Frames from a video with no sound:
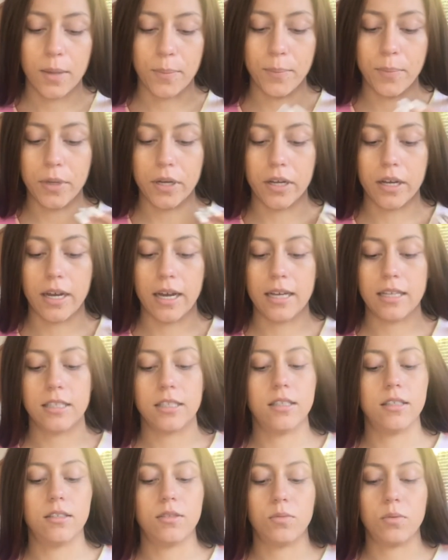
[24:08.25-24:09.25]
But
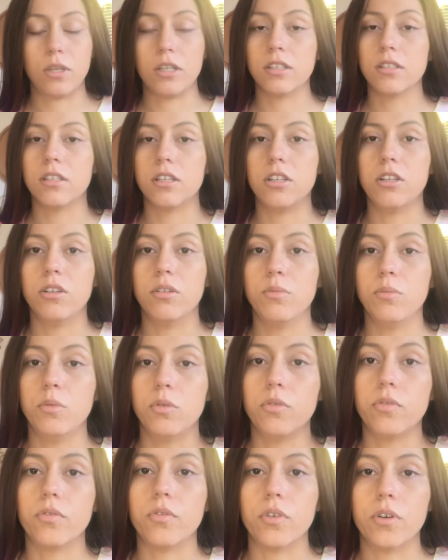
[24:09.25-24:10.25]
as we continue to
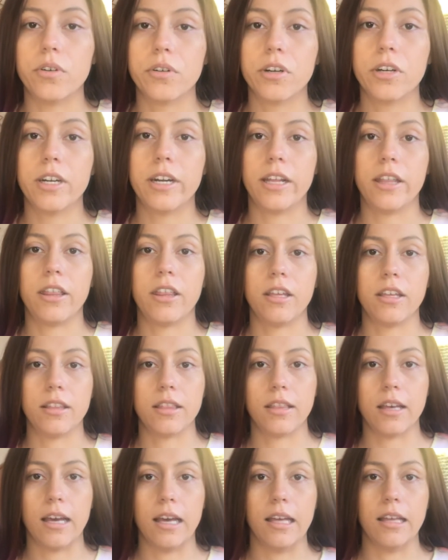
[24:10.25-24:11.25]
move forward, I think
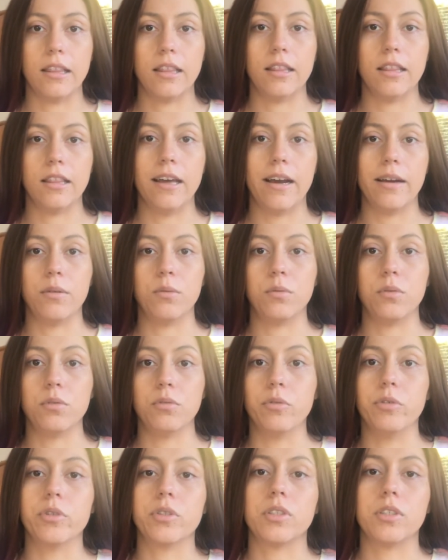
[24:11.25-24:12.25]
that we
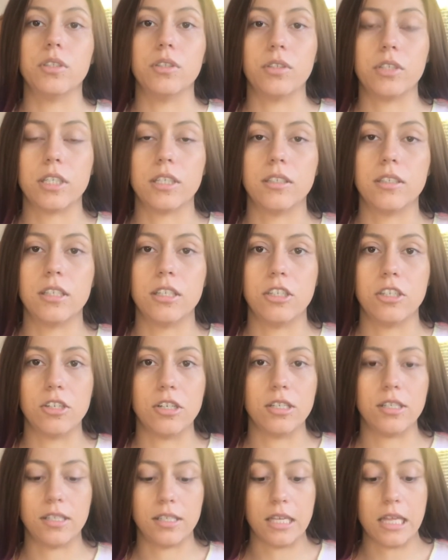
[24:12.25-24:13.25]
will still continue
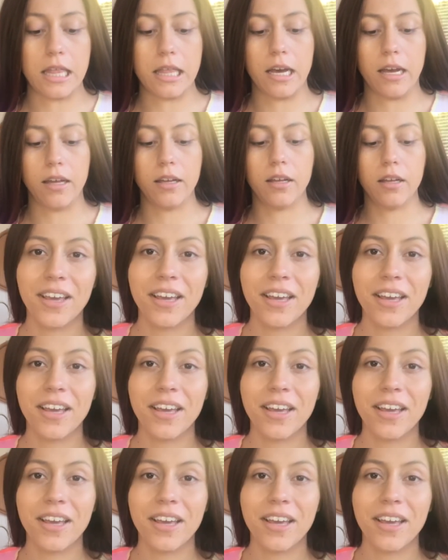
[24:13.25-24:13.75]
to see that.